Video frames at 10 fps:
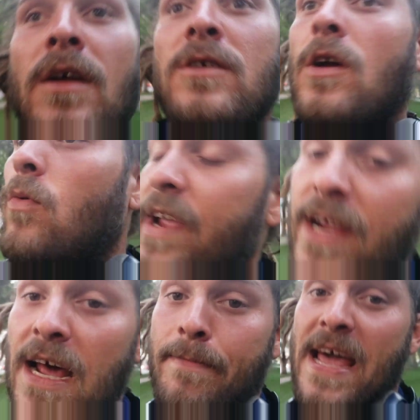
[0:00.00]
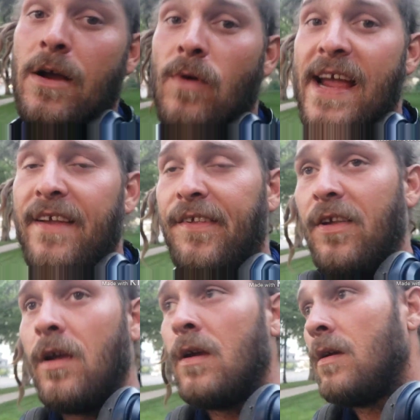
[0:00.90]
So I went and got a bag of
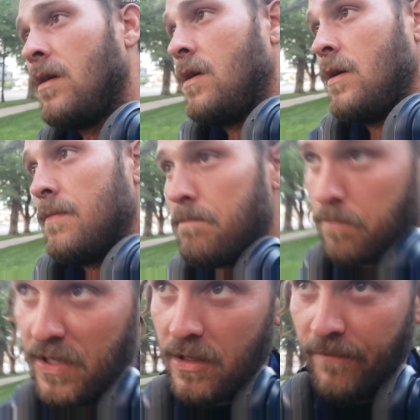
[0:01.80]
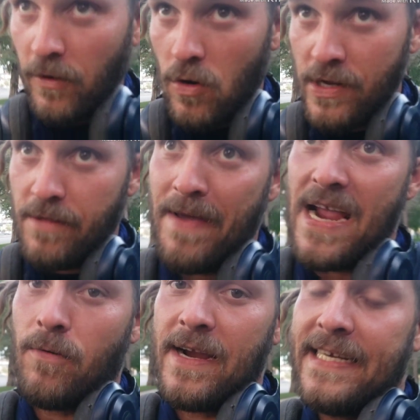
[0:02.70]
rice, put the phone in the
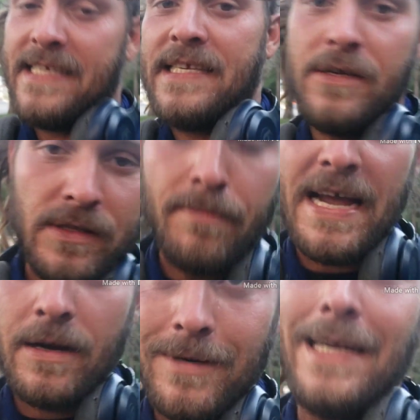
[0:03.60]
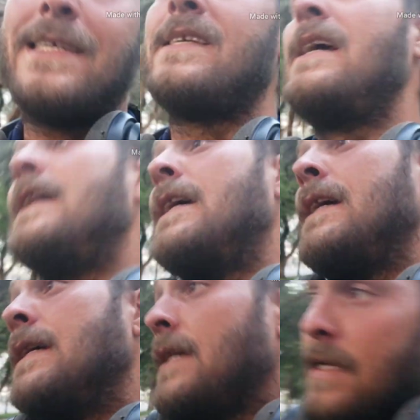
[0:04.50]
bag of rice, sealed the bag of rice,
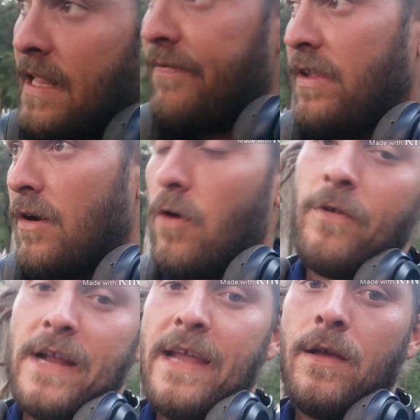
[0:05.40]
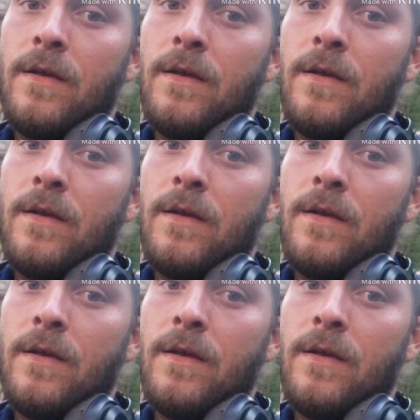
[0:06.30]
and left it overnight.